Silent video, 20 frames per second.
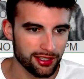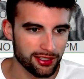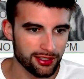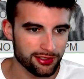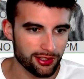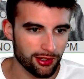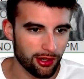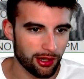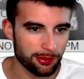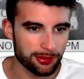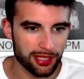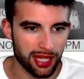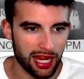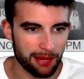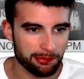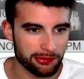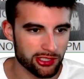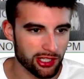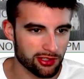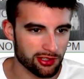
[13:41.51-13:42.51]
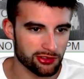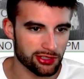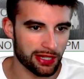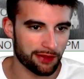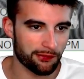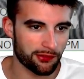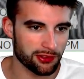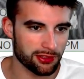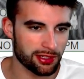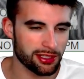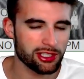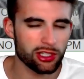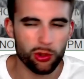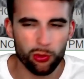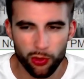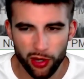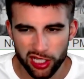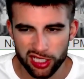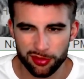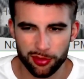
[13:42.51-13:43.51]
So up top, Justin Jefferson, he's
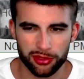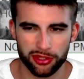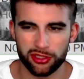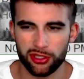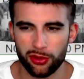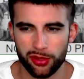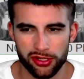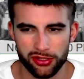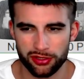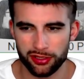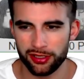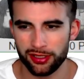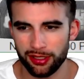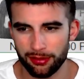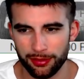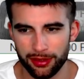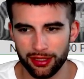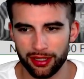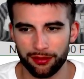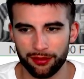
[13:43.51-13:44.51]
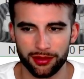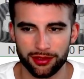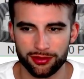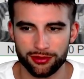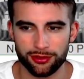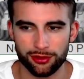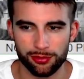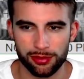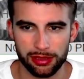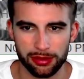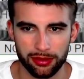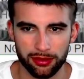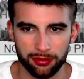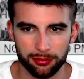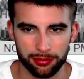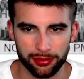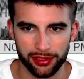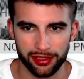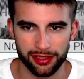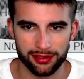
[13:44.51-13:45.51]
questionable with the toe injury. I mean, I would assume he
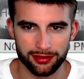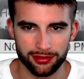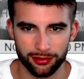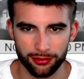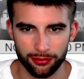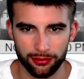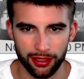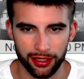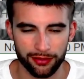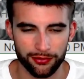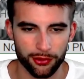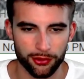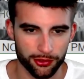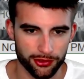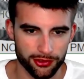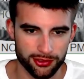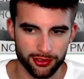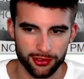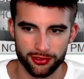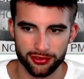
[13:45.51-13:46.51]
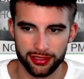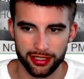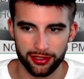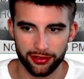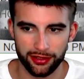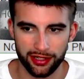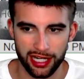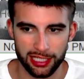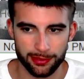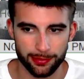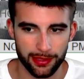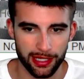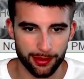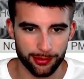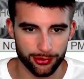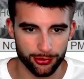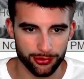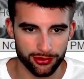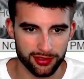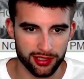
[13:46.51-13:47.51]
plays, so I have no concerns there. The guy's been an
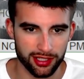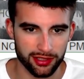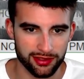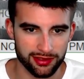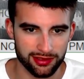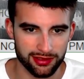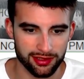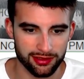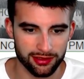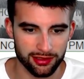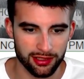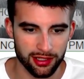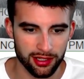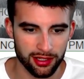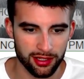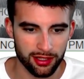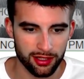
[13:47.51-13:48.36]
absolute stud this season.